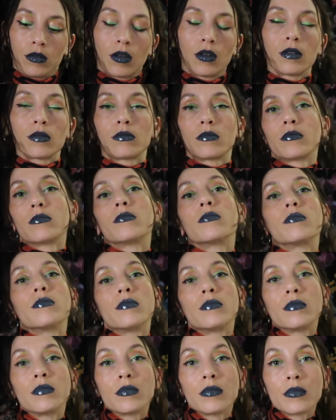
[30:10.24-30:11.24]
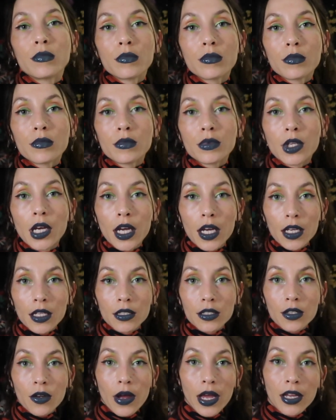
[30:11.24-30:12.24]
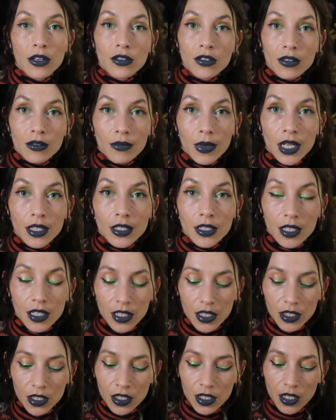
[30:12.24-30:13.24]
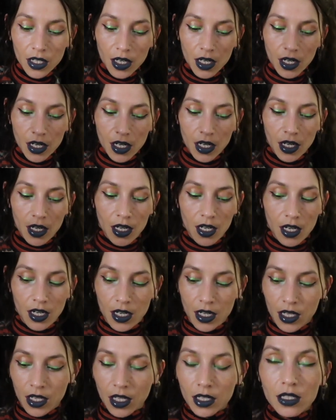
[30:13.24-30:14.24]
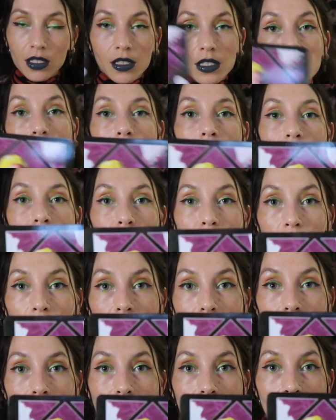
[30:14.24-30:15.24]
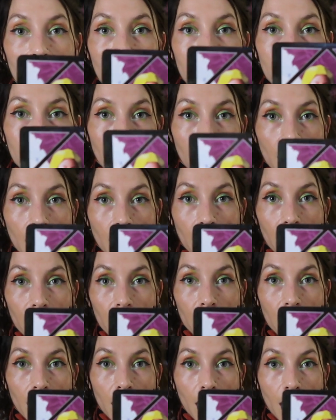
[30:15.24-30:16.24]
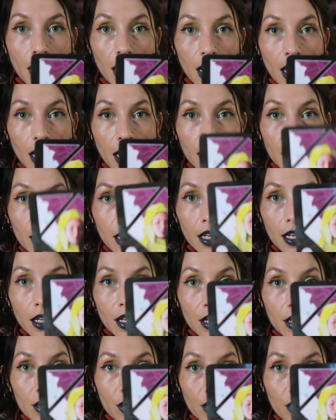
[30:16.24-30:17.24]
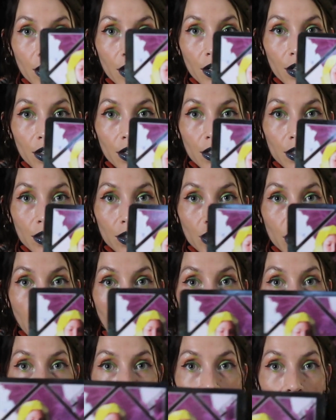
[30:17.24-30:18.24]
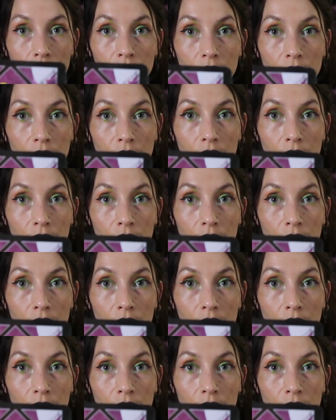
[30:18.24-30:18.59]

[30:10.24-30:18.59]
Oh. Okay, so angel message. This is a nice one, and it's yellow. I think your child,